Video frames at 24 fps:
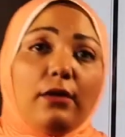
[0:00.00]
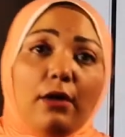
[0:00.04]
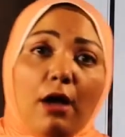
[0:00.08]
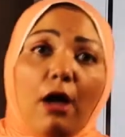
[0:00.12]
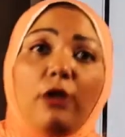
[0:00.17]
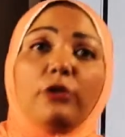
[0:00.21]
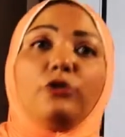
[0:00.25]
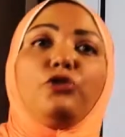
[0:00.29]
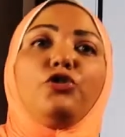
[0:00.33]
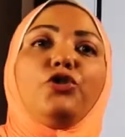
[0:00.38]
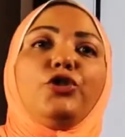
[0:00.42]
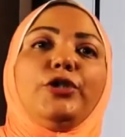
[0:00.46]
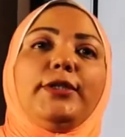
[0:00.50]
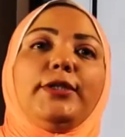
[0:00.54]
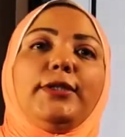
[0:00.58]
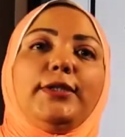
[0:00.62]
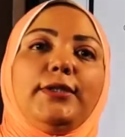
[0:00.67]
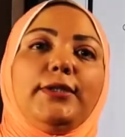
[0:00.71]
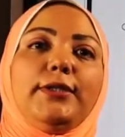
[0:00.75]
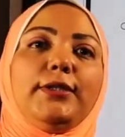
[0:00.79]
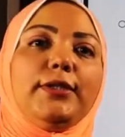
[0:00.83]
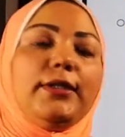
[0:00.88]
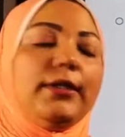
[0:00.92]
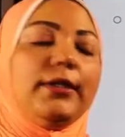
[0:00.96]

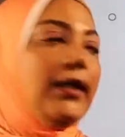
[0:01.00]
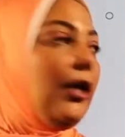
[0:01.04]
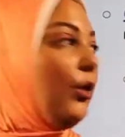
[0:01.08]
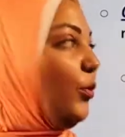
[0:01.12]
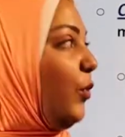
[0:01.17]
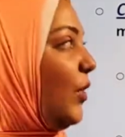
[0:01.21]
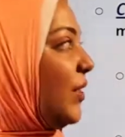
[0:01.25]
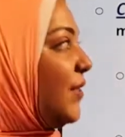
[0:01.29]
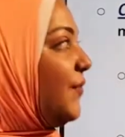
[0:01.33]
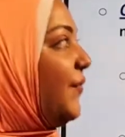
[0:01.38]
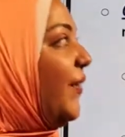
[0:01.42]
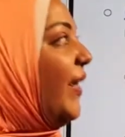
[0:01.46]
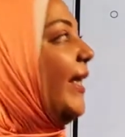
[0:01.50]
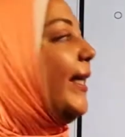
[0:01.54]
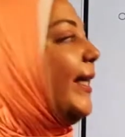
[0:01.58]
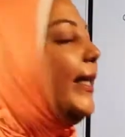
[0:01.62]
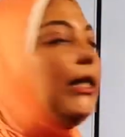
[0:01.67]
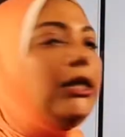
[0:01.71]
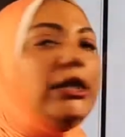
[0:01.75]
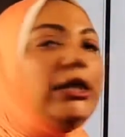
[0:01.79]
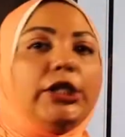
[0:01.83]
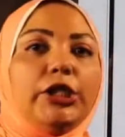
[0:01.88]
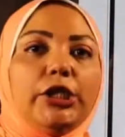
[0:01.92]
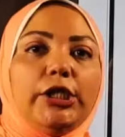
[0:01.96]
contrast that was very
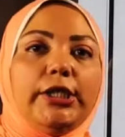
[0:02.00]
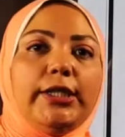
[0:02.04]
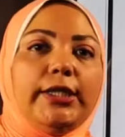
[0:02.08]
clear